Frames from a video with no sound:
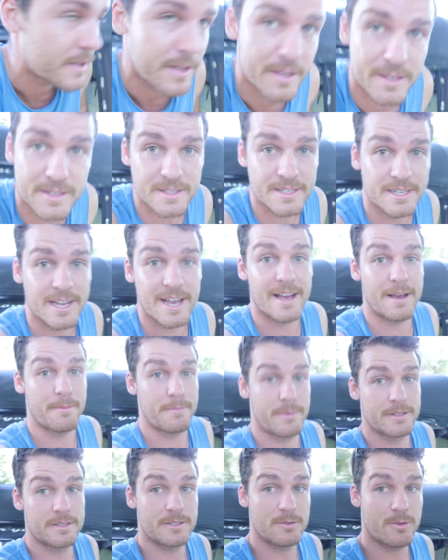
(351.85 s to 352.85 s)
is the
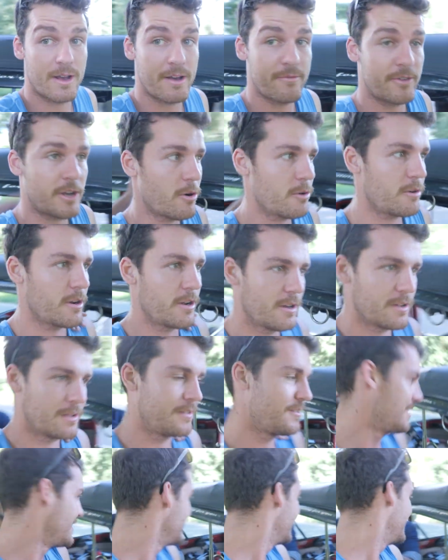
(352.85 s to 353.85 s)
time to have a coconut.
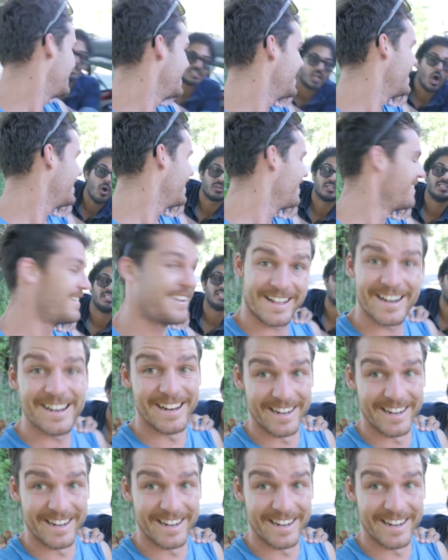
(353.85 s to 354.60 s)
It's coconut